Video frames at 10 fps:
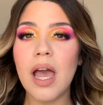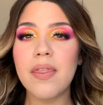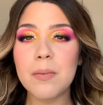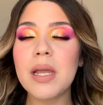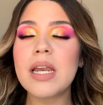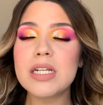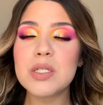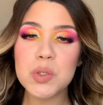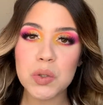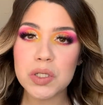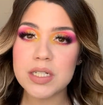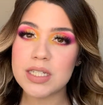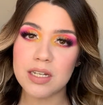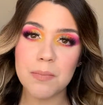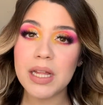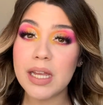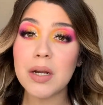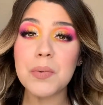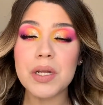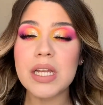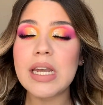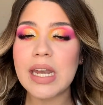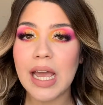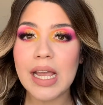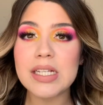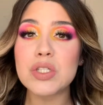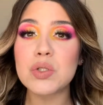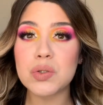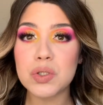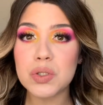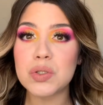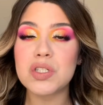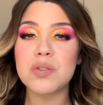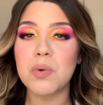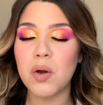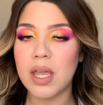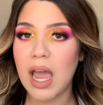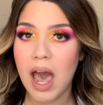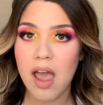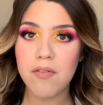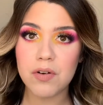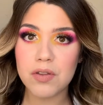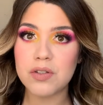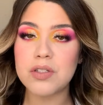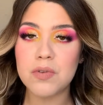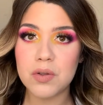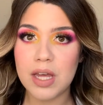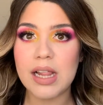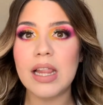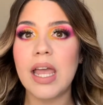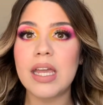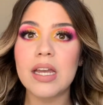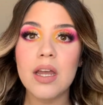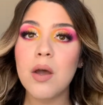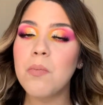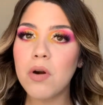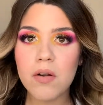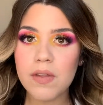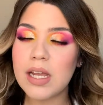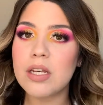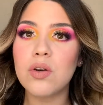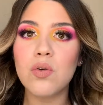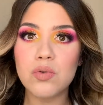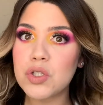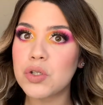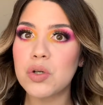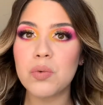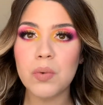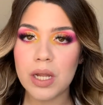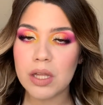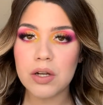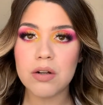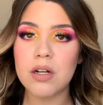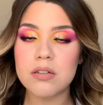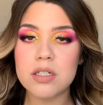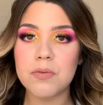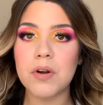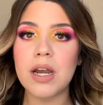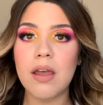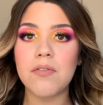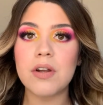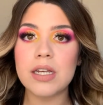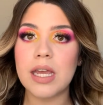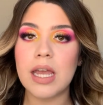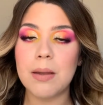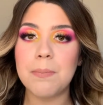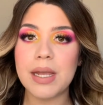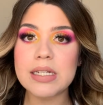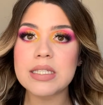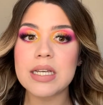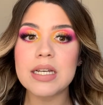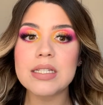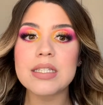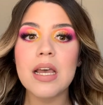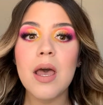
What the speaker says: I think my next tutorial is going to be like a really nice neutral smoky eye for those of you that like more of like neutral regular colors for an everyday basis.